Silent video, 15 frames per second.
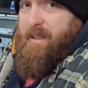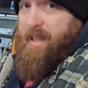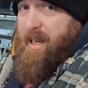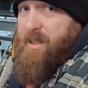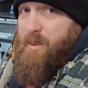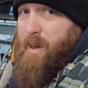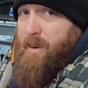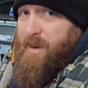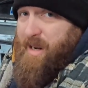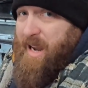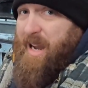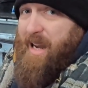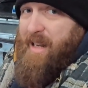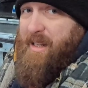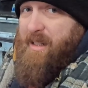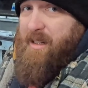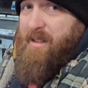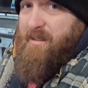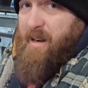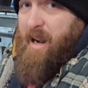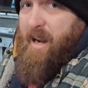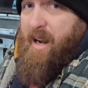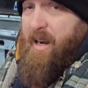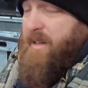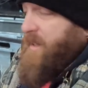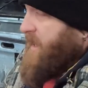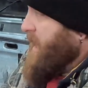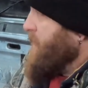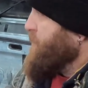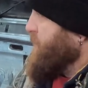that's where we're at. Right, I'm
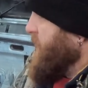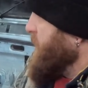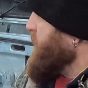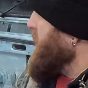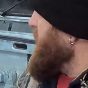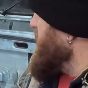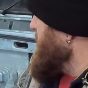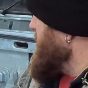going to get a brew.